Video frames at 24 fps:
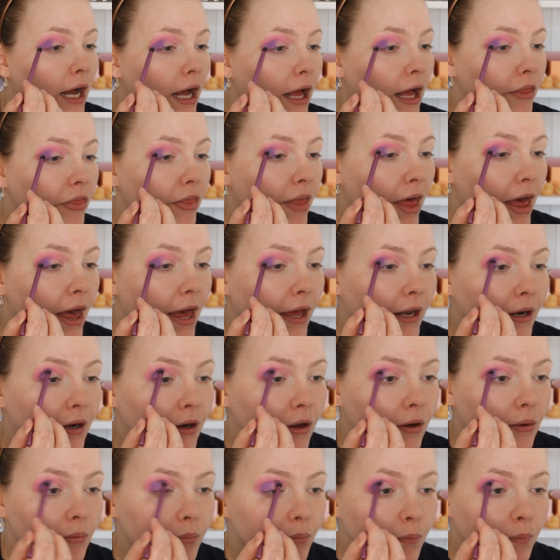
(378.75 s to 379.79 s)
and
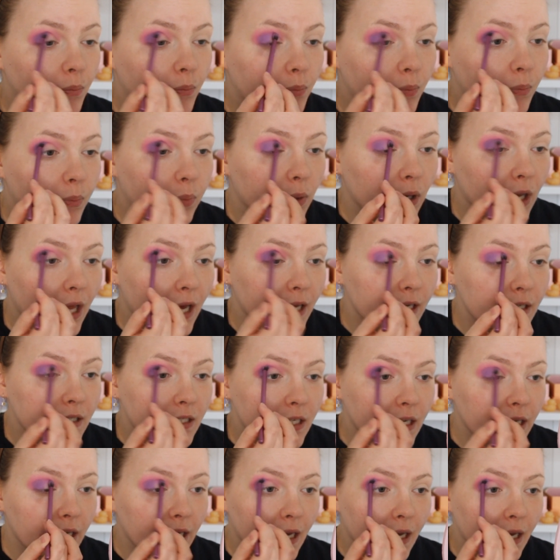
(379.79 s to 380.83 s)
then
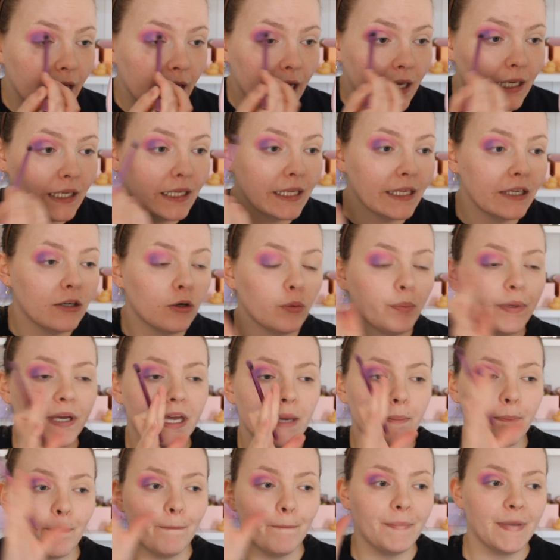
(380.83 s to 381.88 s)
blending it a little
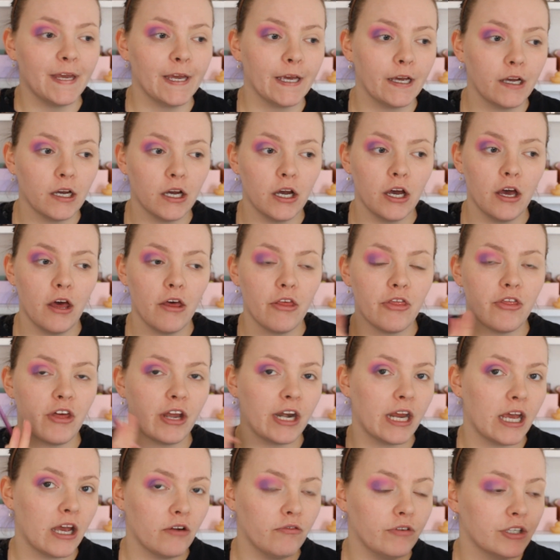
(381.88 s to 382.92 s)
bit bigger than
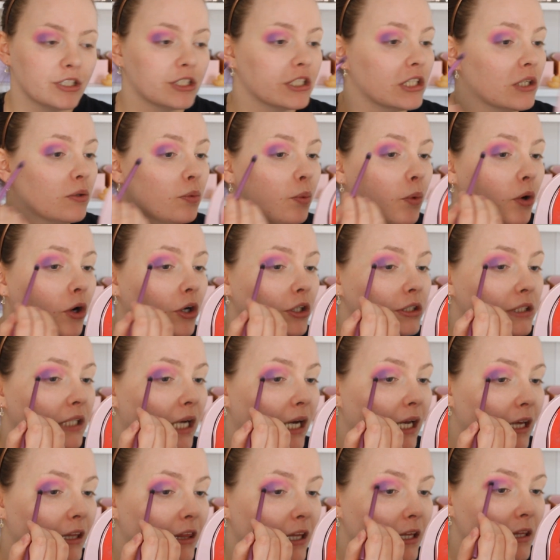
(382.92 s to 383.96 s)
it originally was.
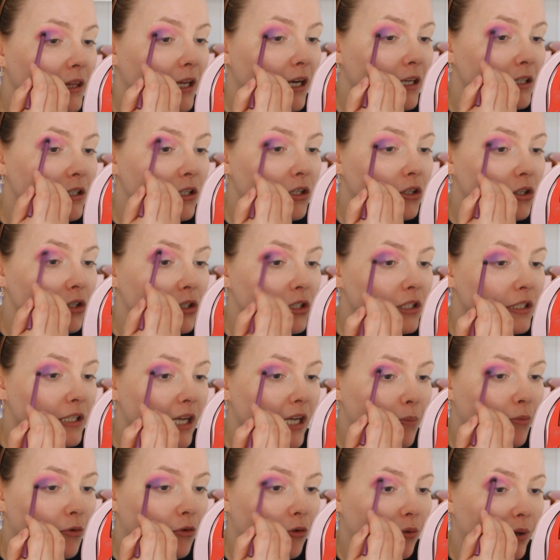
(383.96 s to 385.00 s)
And I think that's a good
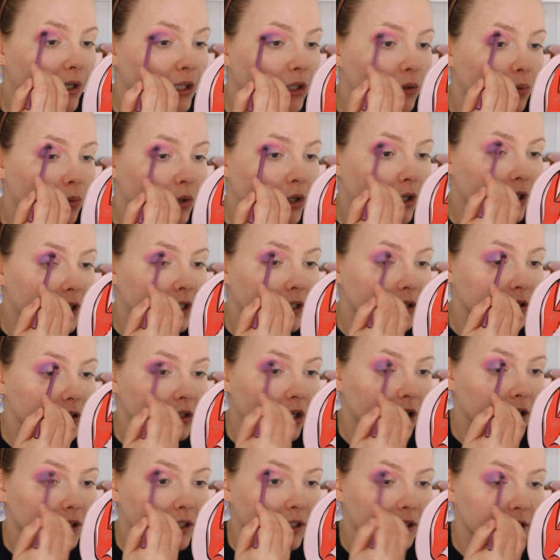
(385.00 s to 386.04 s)
tip for when you're working
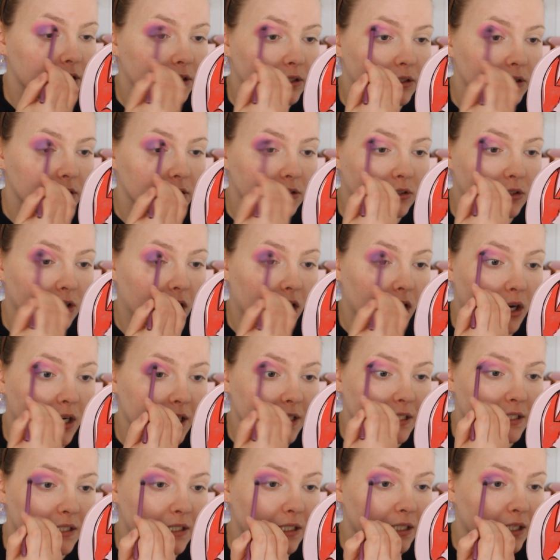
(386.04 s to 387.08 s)
darkest
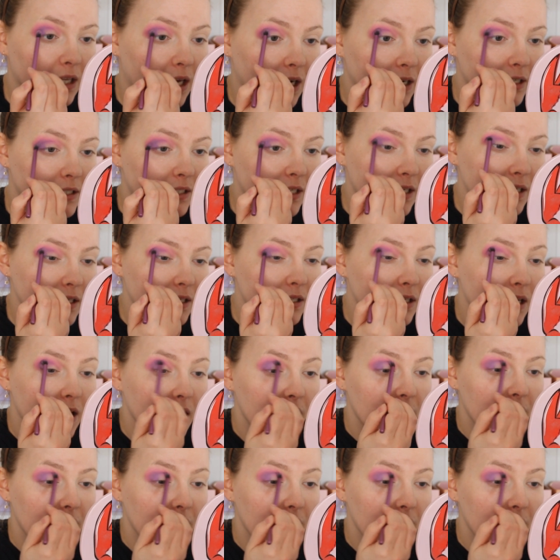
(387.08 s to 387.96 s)
to lightest,